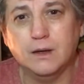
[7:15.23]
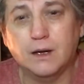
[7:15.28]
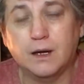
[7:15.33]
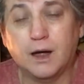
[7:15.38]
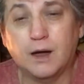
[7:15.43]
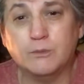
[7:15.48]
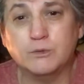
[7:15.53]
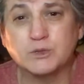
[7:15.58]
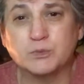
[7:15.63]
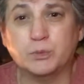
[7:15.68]

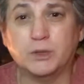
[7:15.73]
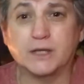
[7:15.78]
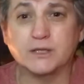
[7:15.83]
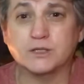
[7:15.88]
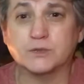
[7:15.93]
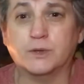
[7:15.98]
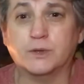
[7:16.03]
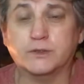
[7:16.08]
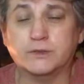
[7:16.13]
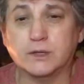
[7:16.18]
I was
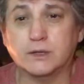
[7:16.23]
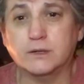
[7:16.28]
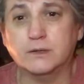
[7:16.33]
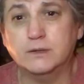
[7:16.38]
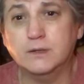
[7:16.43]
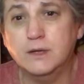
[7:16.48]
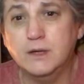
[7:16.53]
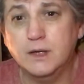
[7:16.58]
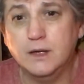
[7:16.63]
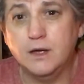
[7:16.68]
blessed with the
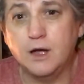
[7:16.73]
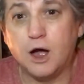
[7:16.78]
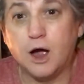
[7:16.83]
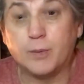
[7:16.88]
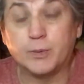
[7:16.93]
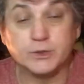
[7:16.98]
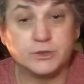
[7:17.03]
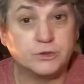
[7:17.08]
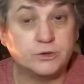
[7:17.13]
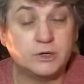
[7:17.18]

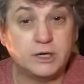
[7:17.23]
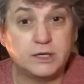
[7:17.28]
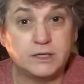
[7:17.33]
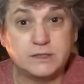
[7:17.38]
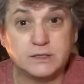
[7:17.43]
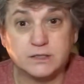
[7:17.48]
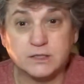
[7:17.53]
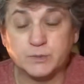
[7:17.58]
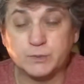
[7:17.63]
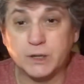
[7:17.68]
opportunity
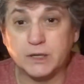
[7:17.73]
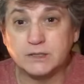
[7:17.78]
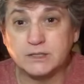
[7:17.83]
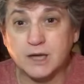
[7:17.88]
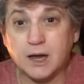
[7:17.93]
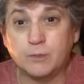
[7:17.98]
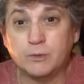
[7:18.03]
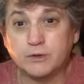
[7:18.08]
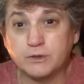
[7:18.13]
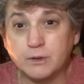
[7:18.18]
to spend
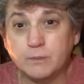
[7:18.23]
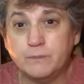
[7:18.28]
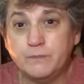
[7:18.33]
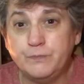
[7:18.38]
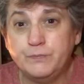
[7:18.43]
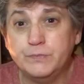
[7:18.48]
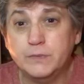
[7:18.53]
time with him,